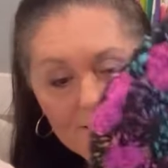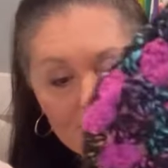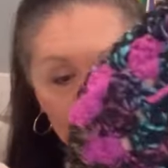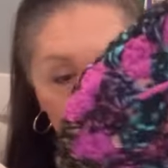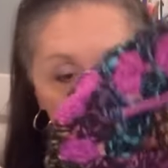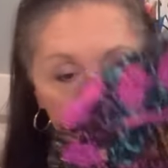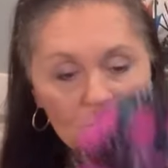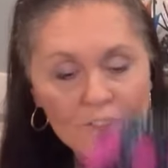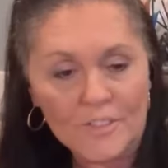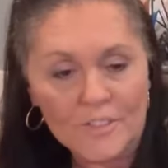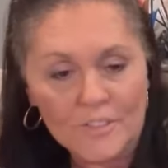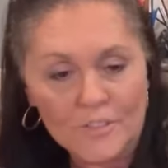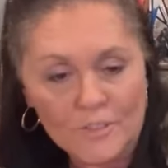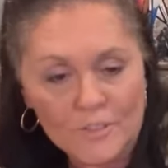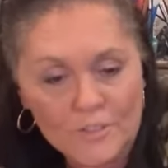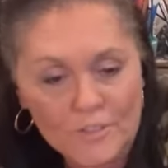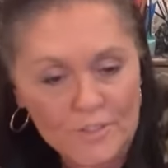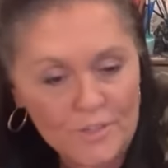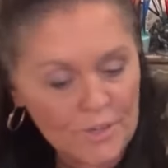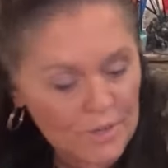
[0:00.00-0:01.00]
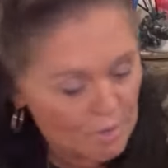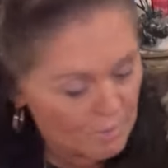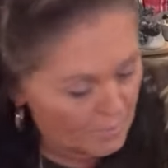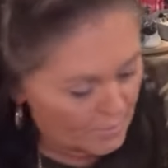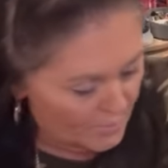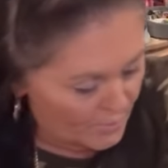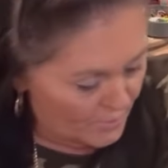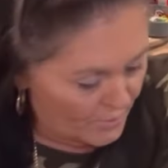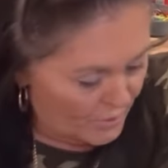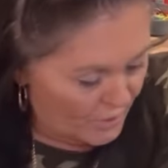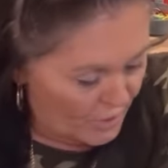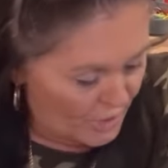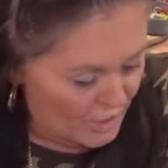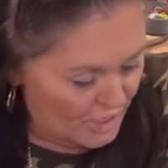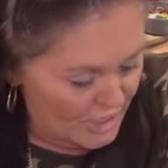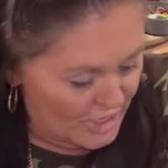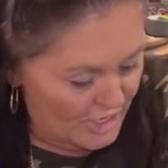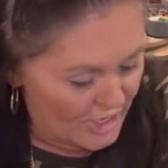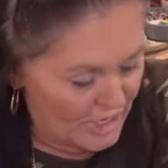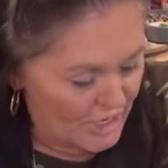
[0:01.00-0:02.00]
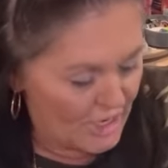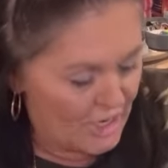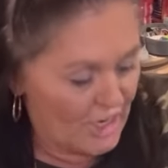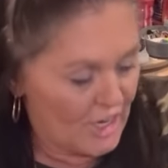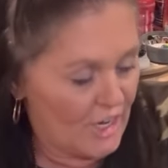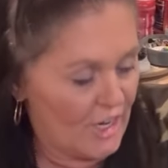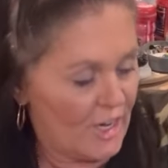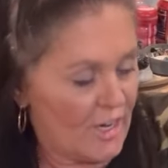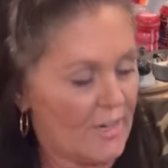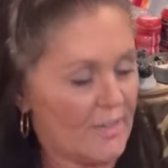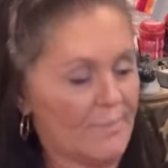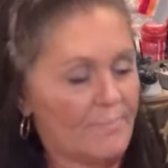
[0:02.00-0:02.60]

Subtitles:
colors are so pretty.